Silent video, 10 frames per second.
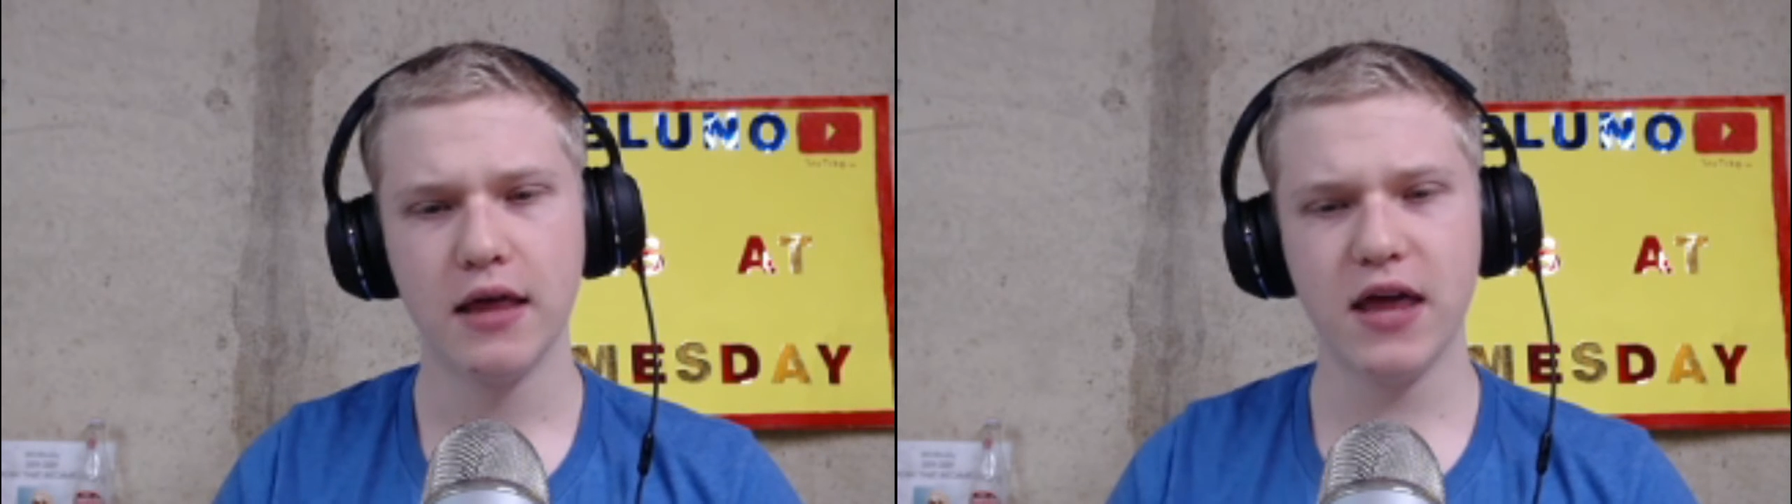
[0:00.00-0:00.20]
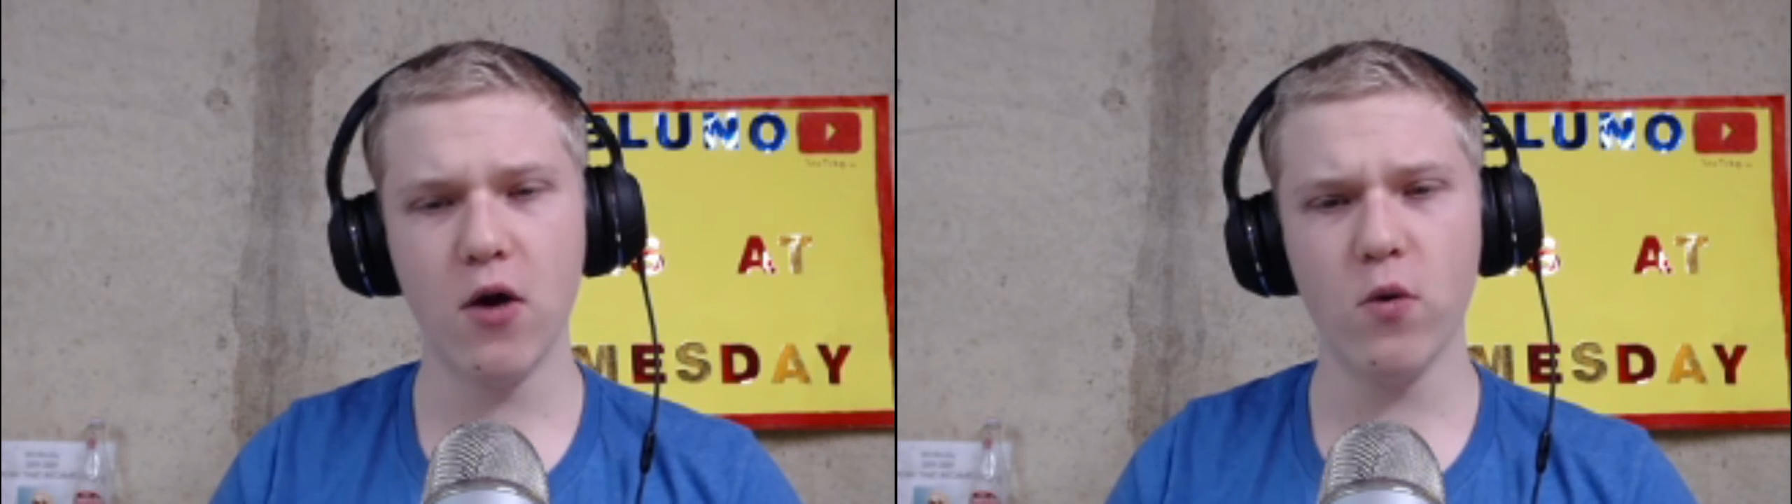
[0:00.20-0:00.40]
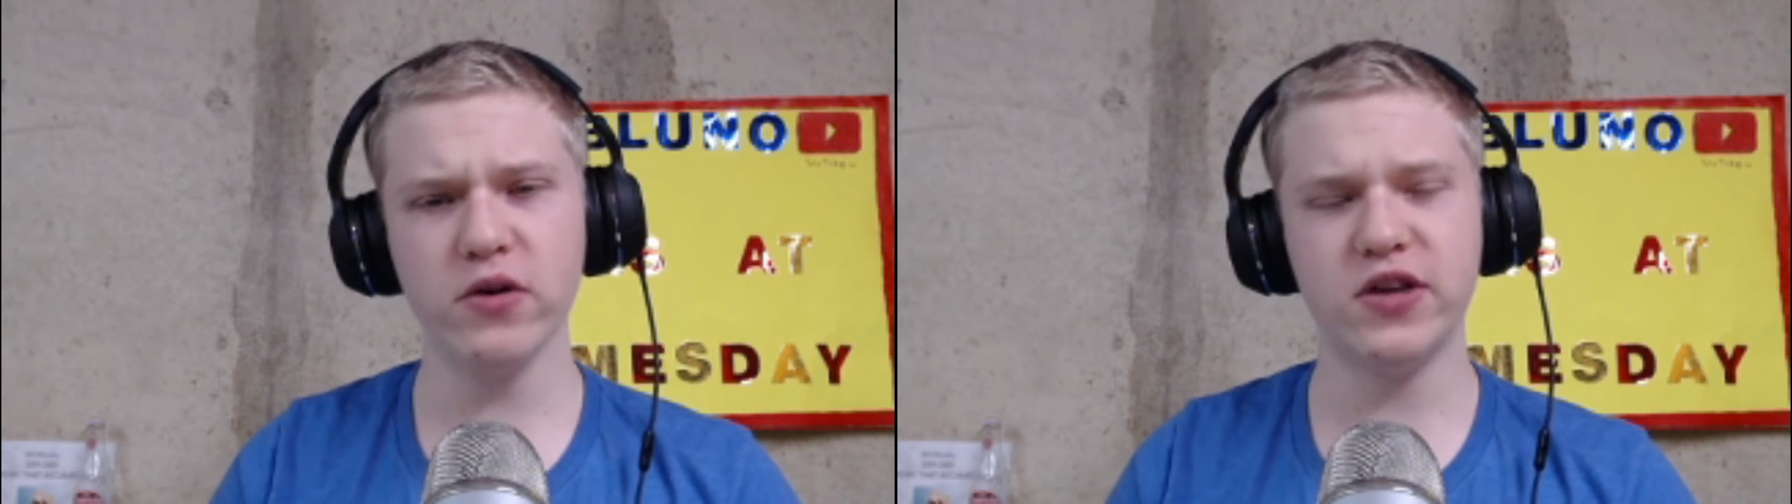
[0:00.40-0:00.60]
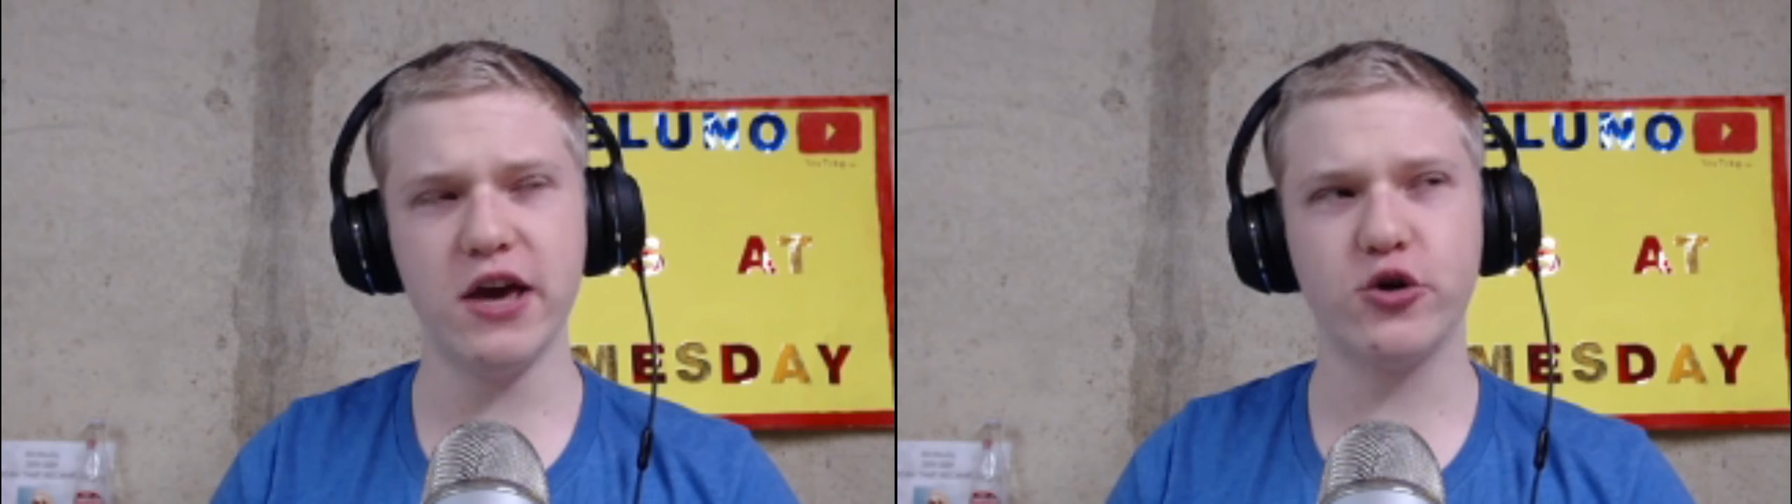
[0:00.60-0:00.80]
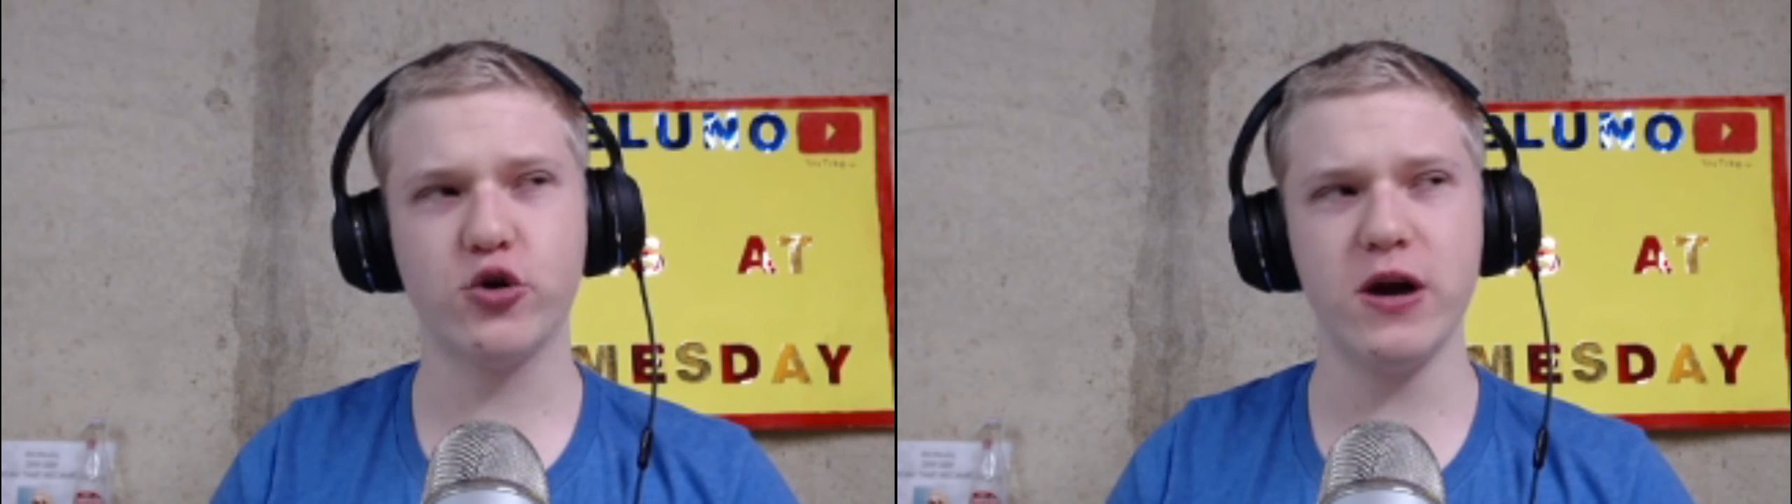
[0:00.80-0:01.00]
There was
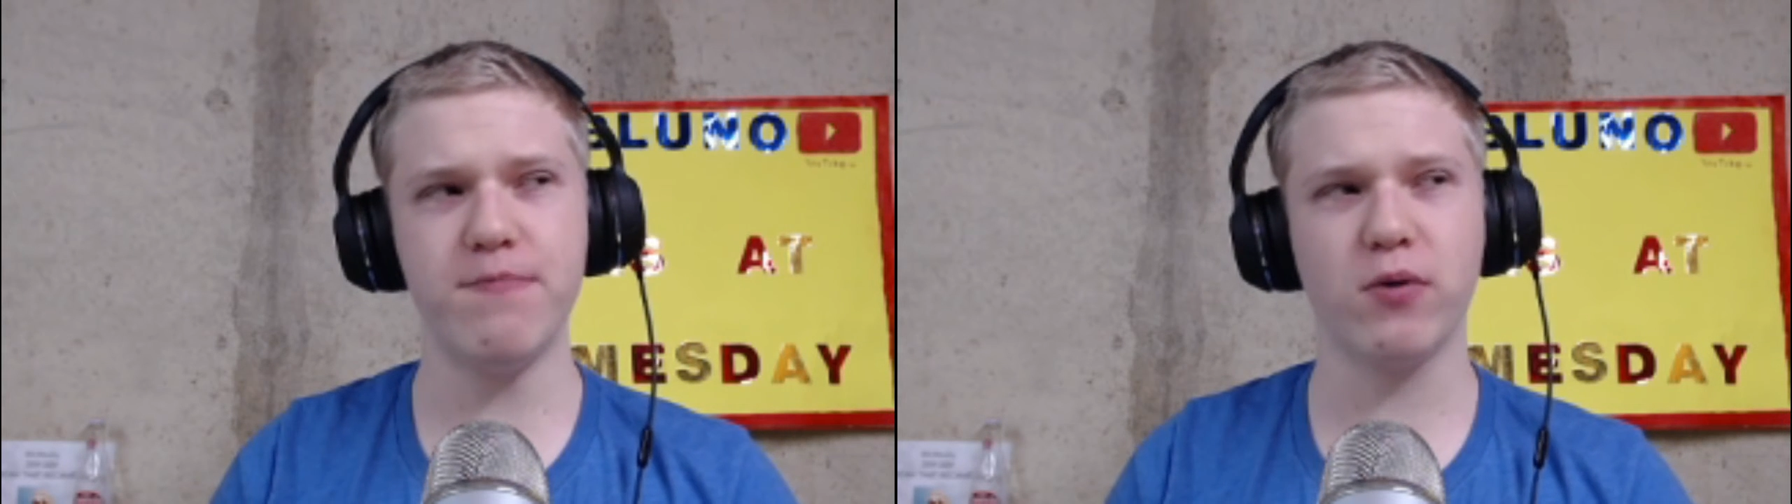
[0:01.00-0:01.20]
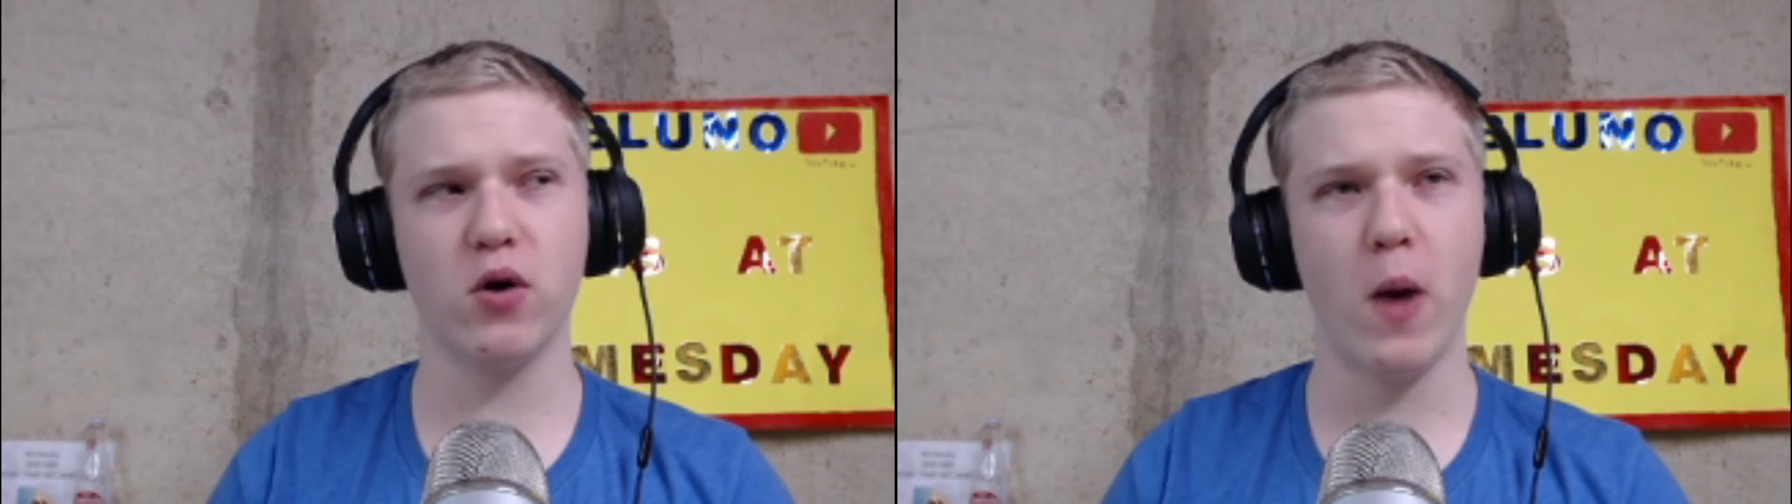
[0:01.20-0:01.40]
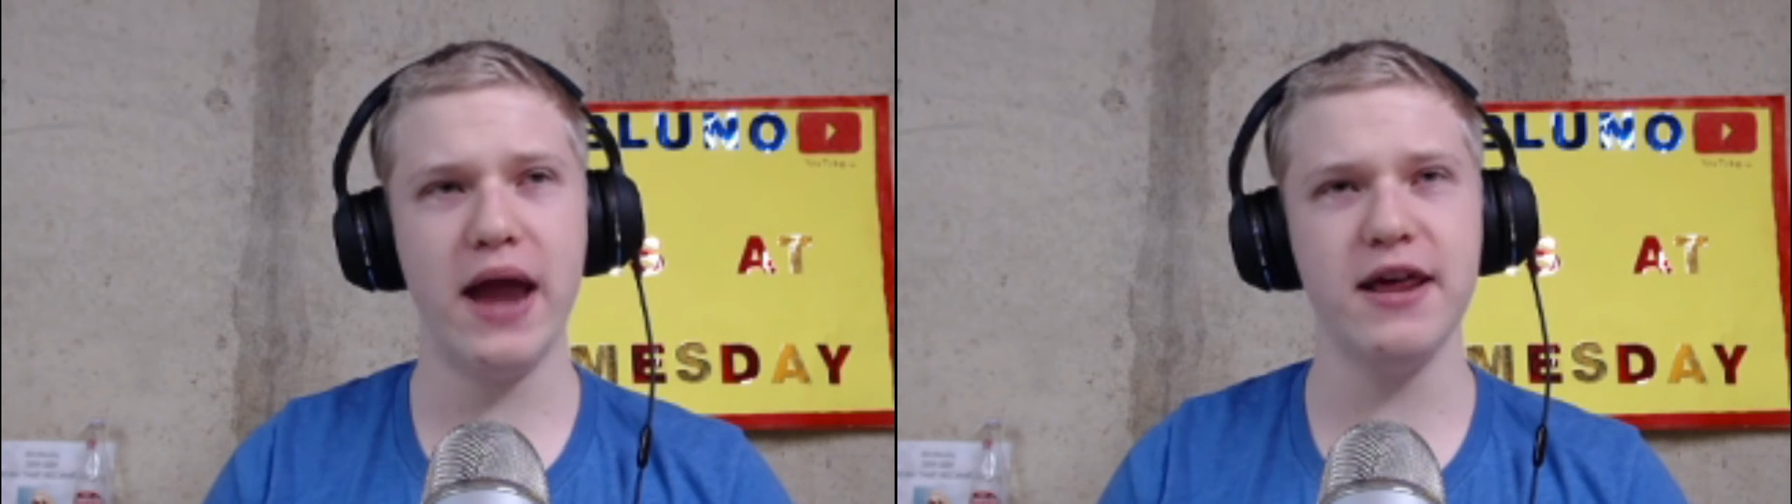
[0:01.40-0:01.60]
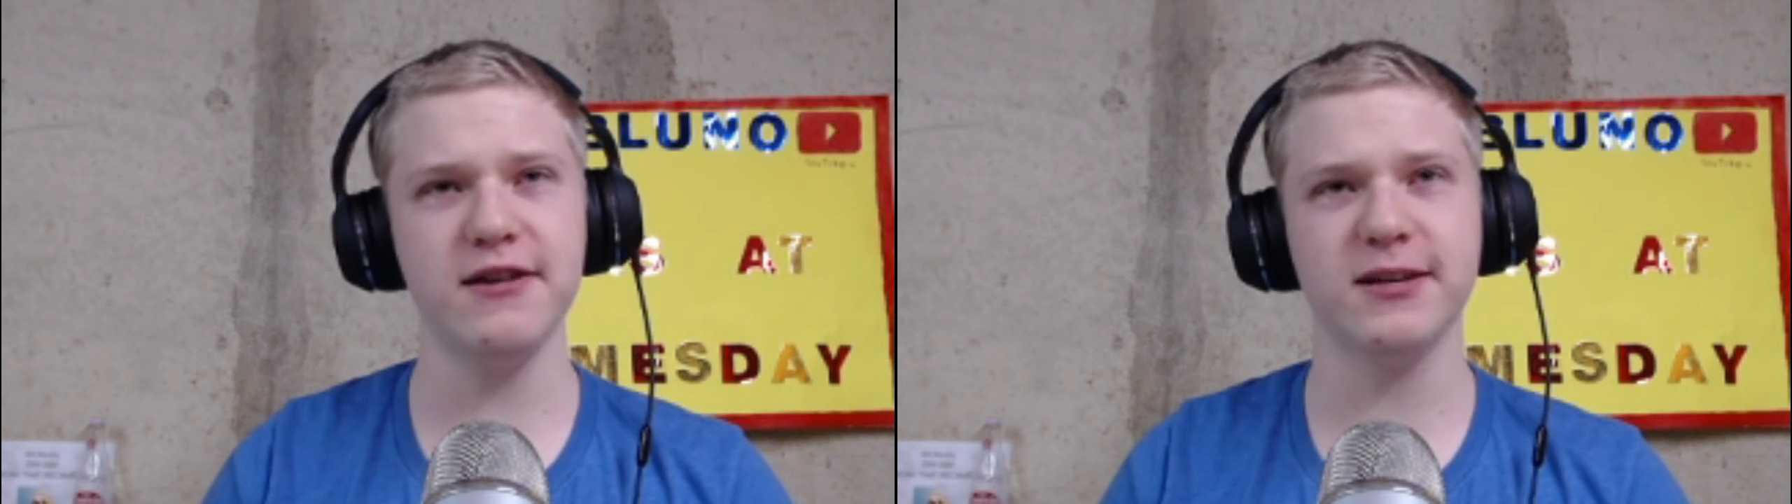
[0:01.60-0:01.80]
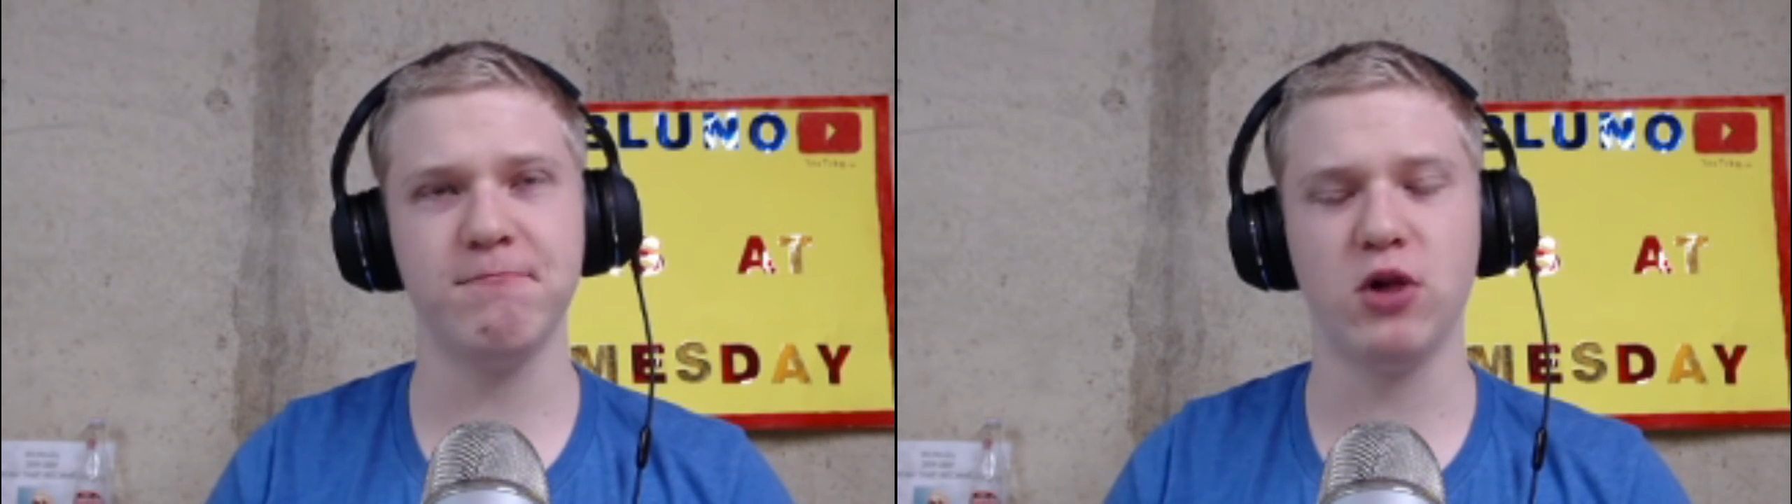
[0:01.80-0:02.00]
a creeper waiting to